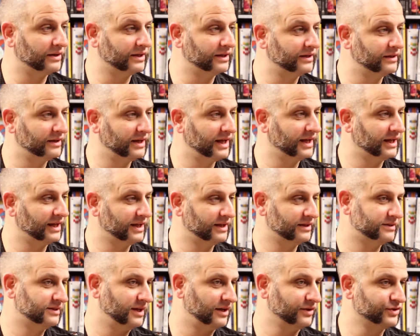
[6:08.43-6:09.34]
and it
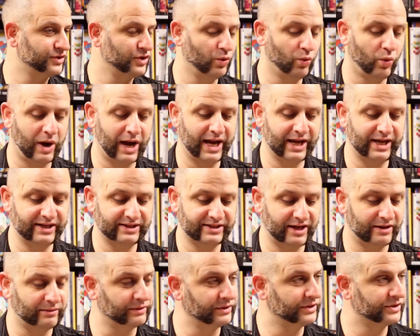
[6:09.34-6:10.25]
tells you why he's
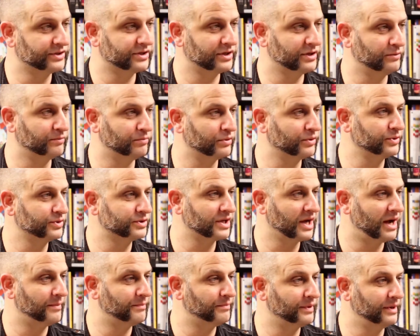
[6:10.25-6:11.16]
able to sew Bruce
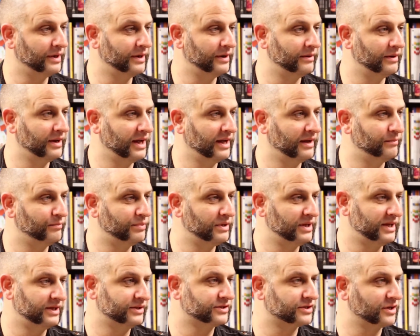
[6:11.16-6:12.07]
up and
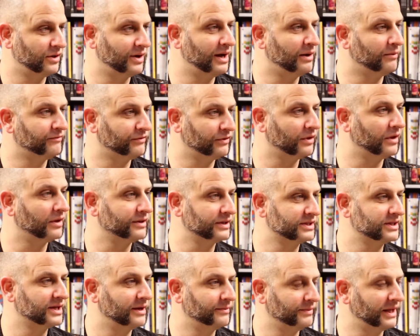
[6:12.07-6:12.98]
be so helpful all
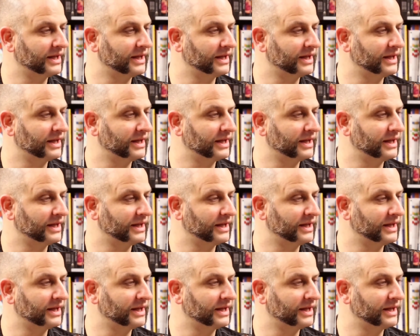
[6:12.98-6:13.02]
the time.